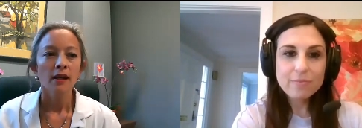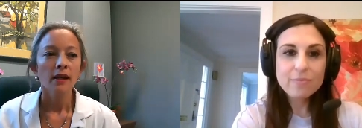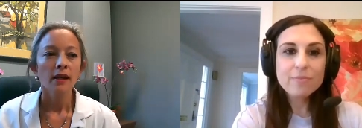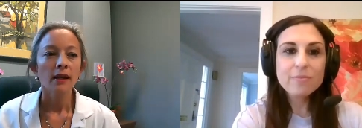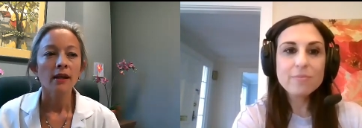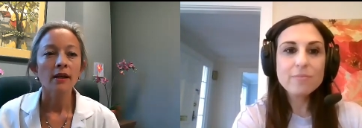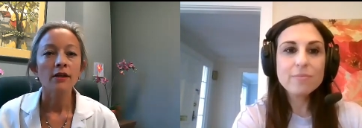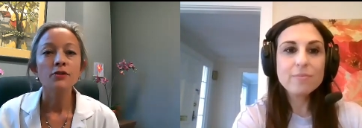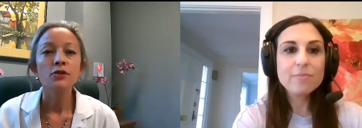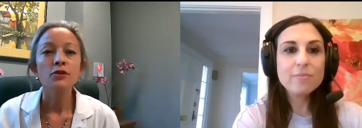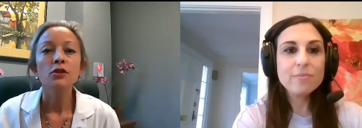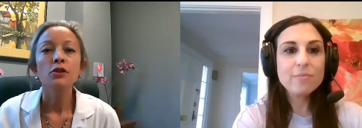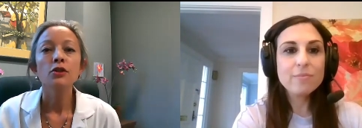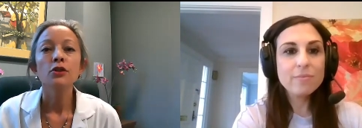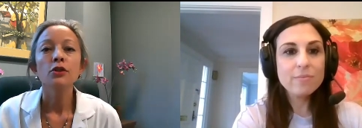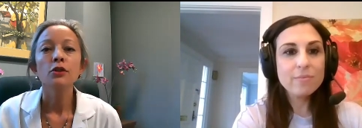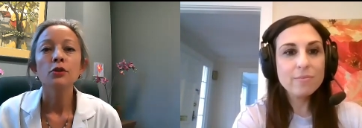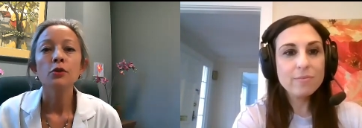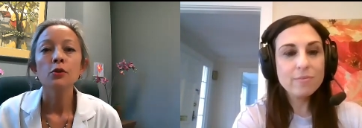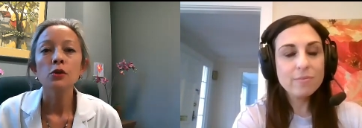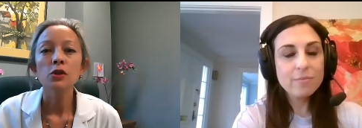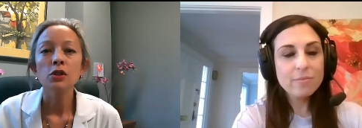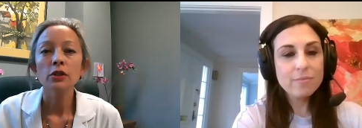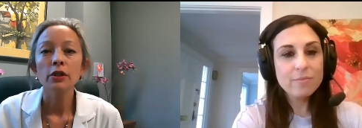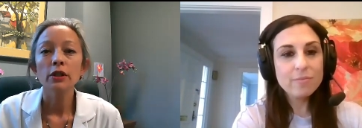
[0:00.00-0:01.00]
Speaker 1: it's
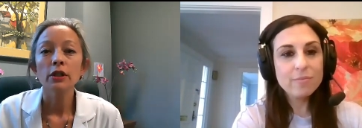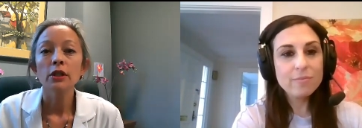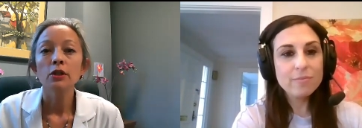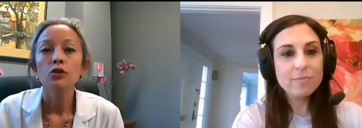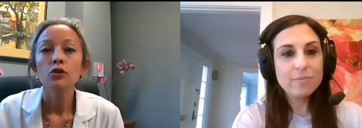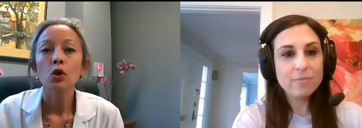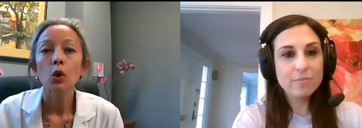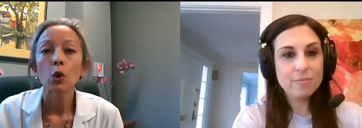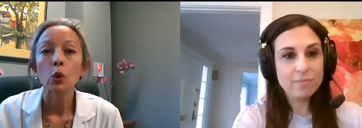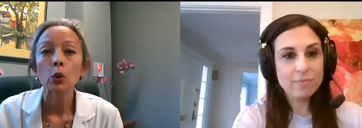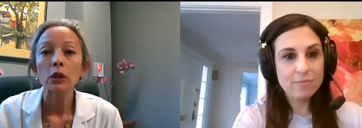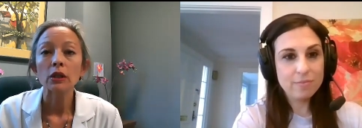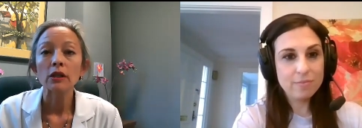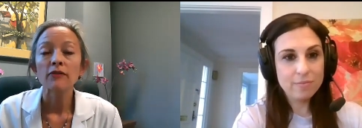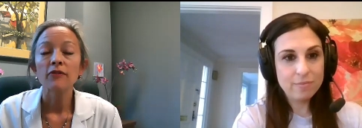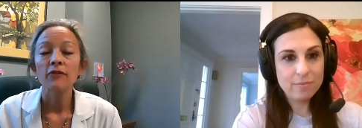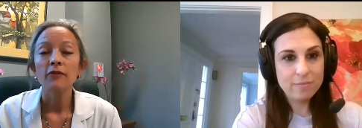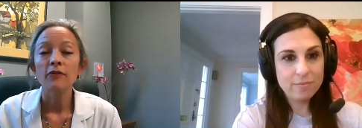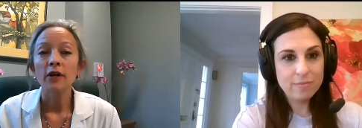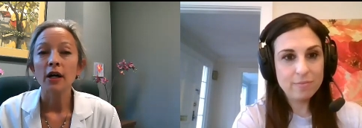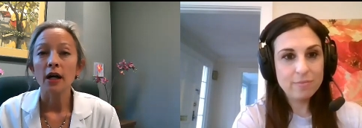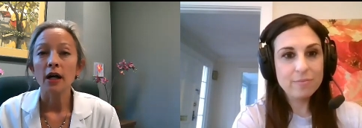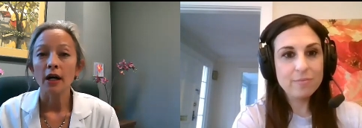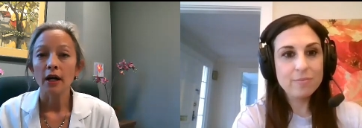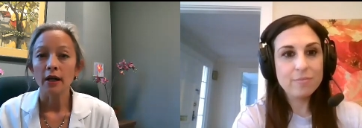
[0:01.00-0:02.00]
usually totally
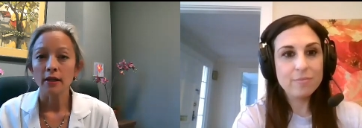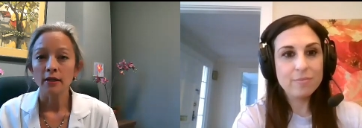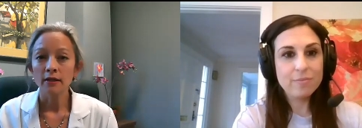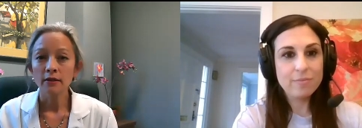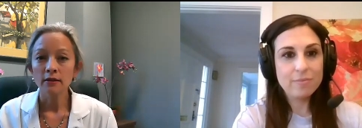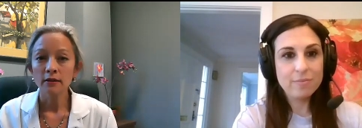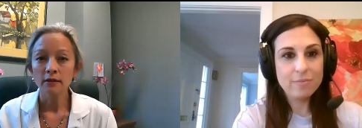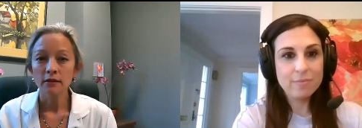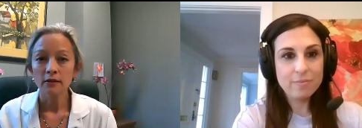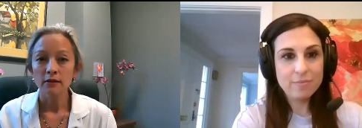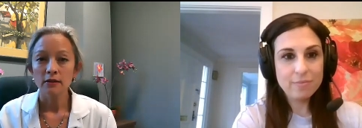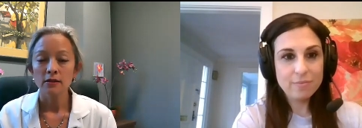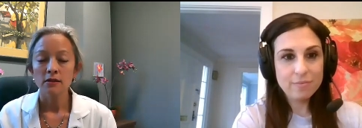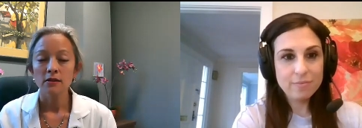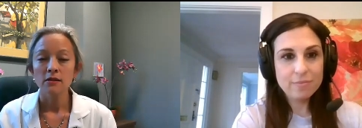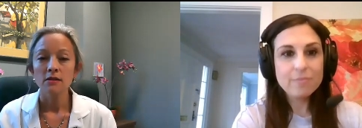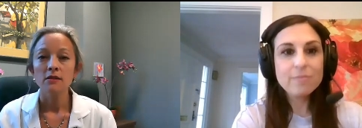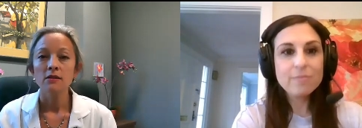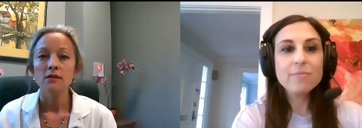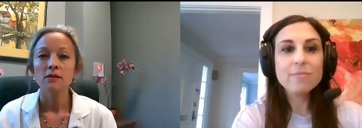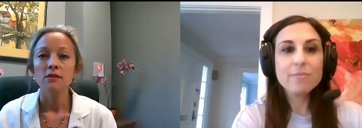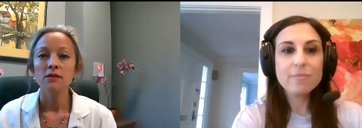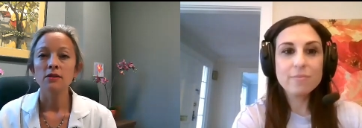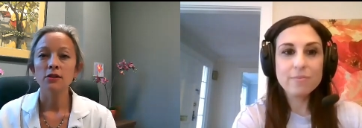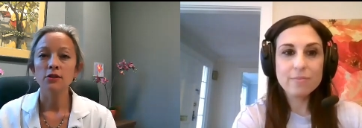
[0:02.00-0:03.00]
fine
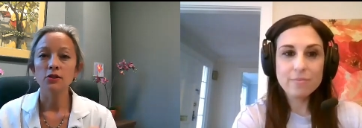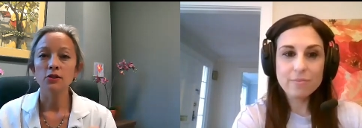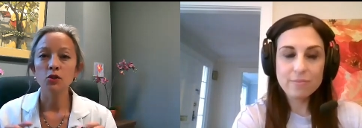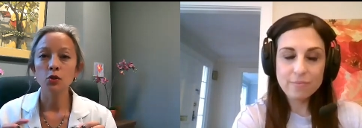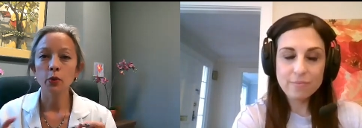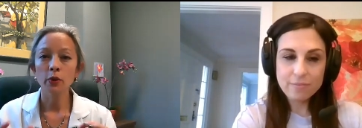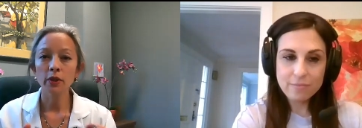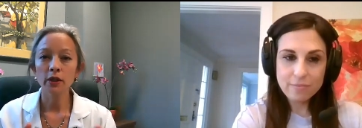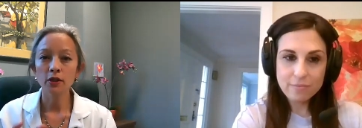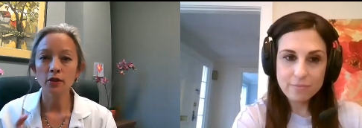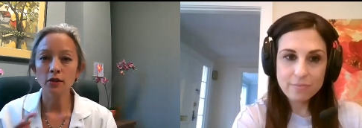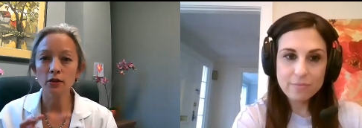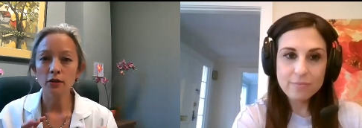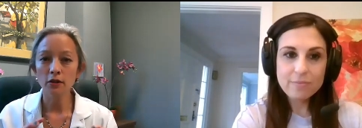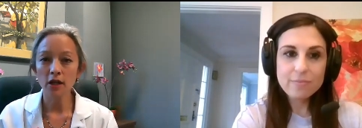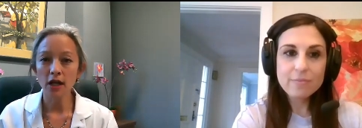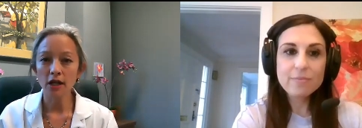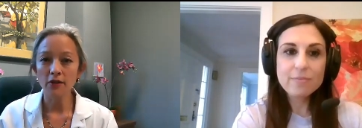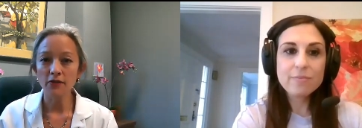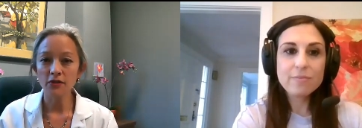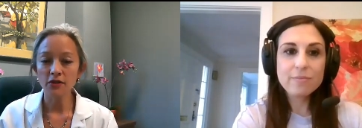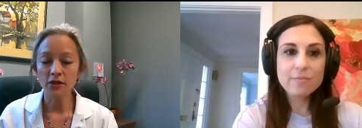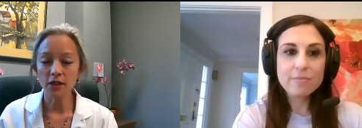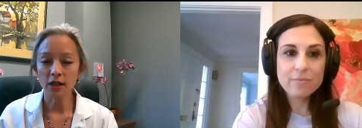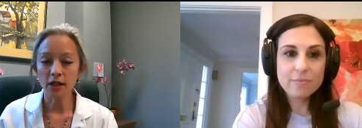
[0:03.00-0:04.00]
to tweak your
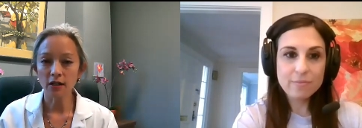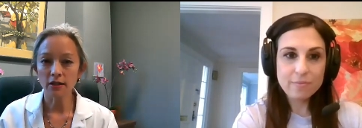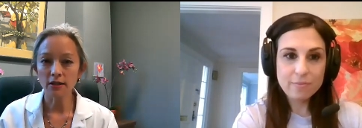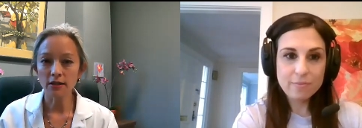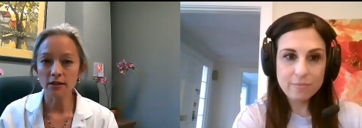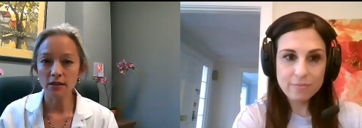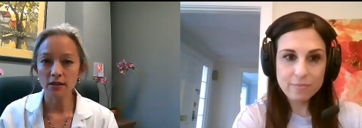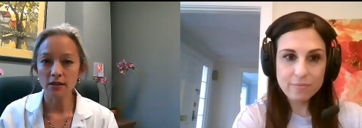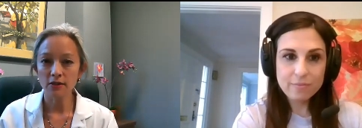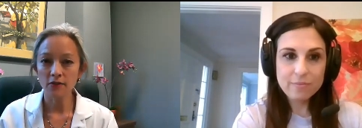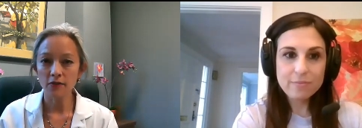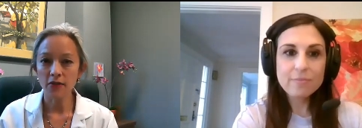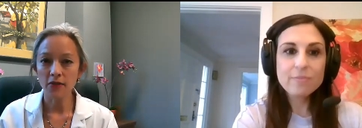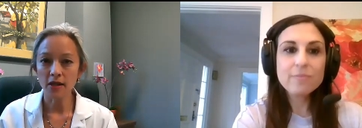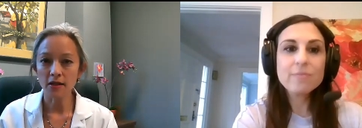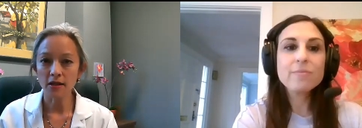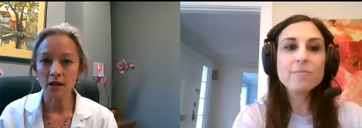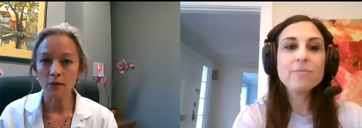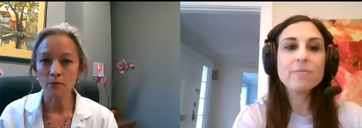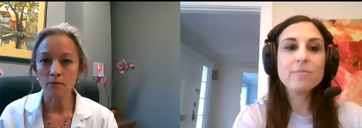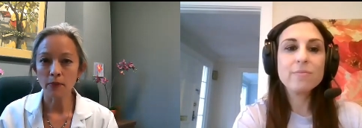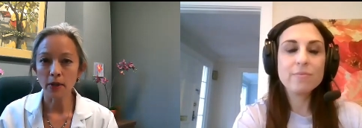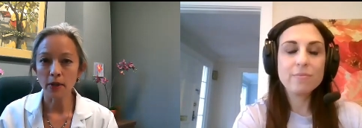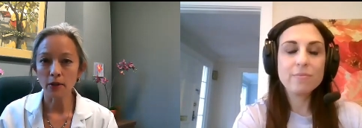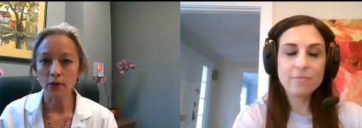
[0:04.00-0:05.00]
lifestyle and see if they
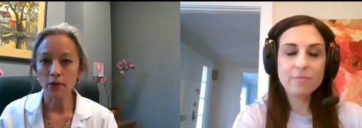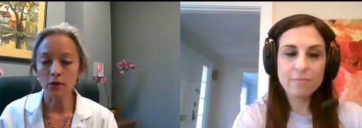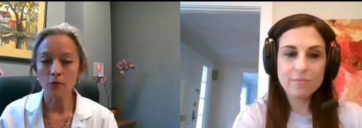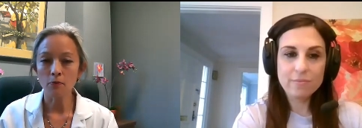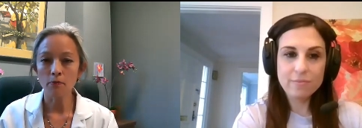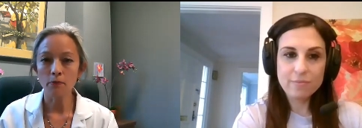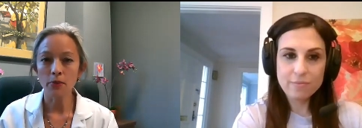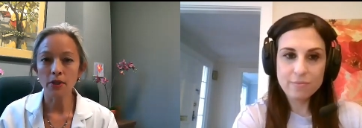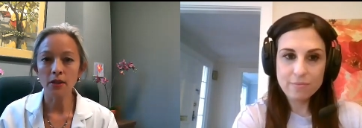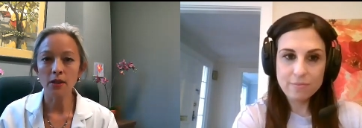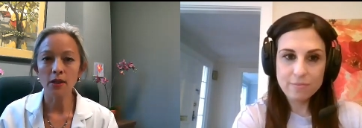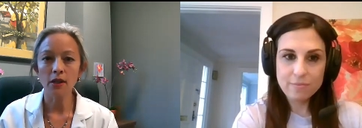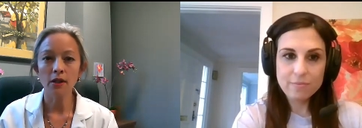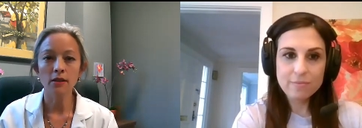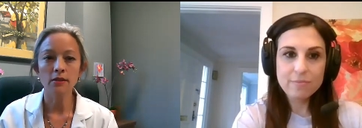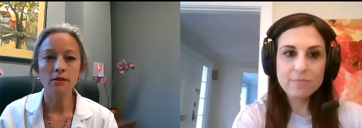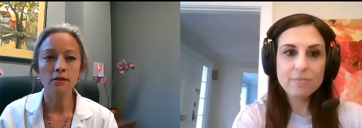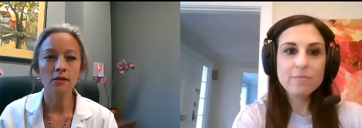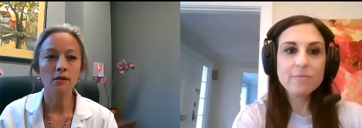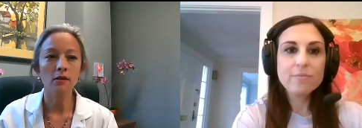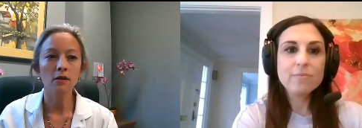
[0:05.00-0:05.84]
get better, because